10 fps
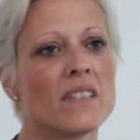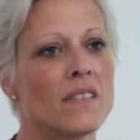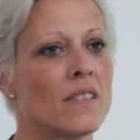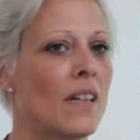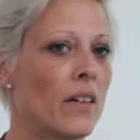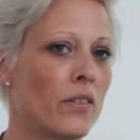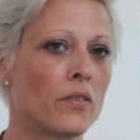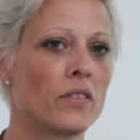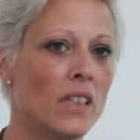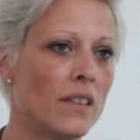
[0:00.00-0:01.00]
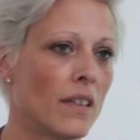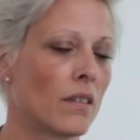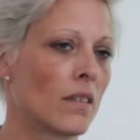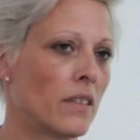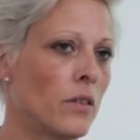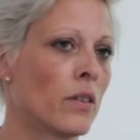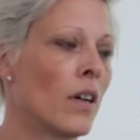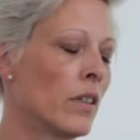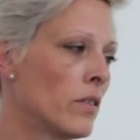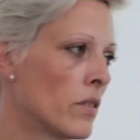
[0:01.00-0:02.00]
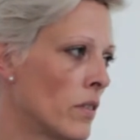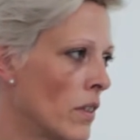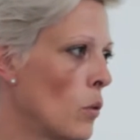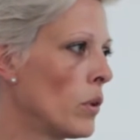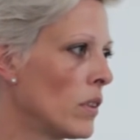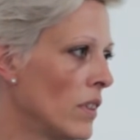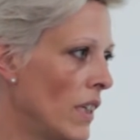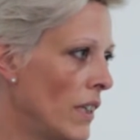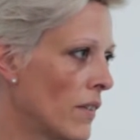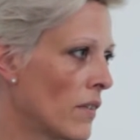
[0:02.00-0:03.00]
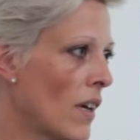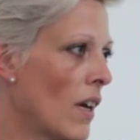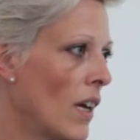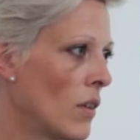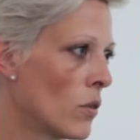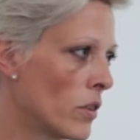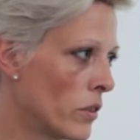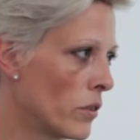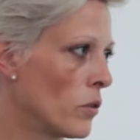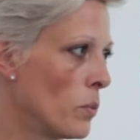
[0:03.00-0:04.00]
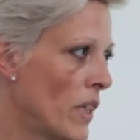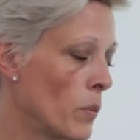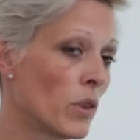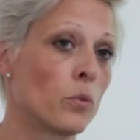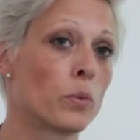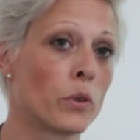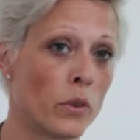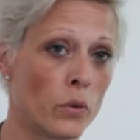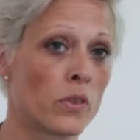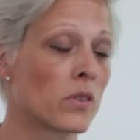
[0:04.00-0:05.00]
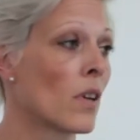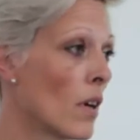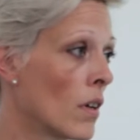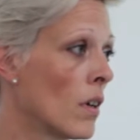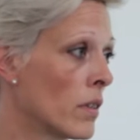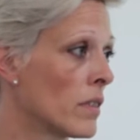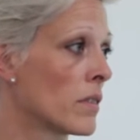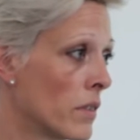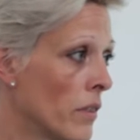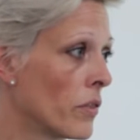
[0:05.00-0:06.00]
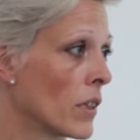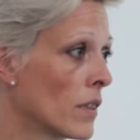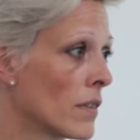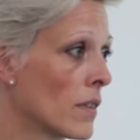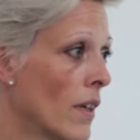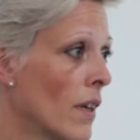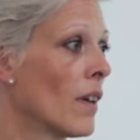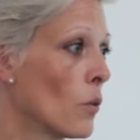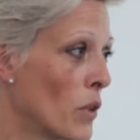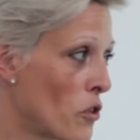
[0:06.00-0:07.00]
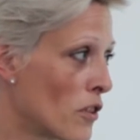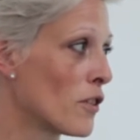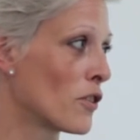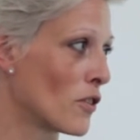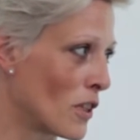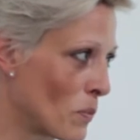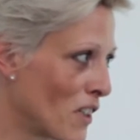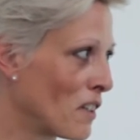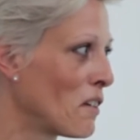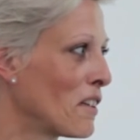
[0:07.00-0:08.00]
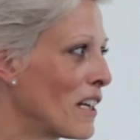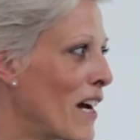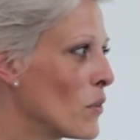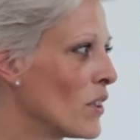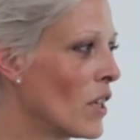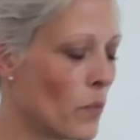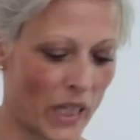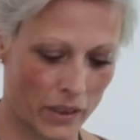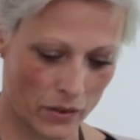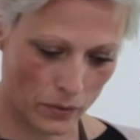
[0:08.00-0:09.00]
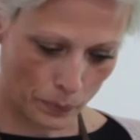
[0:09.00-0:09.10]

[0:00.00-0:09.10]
is the level of detail that your auditor will need in order to be able to produce an audit certificate, which is also something that I will come back to.